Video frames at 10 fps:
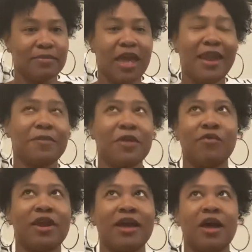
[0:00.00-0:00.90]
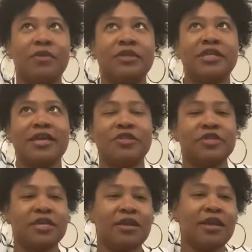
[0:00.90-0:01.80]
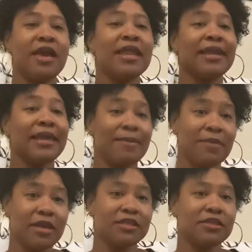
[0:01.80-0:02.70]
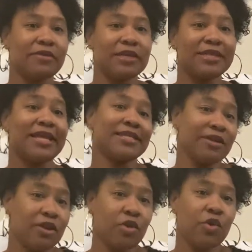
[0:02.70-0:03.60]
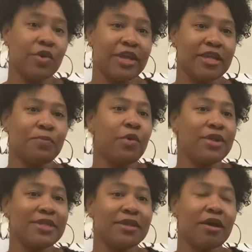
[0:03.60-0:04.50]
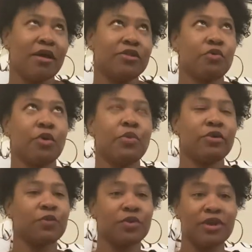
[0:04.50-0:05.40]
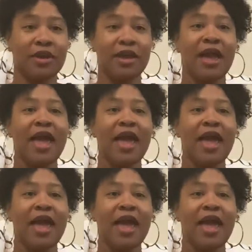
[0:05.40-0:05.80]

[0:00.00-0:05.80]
And I think right now the THC limit that's legal is 0.3,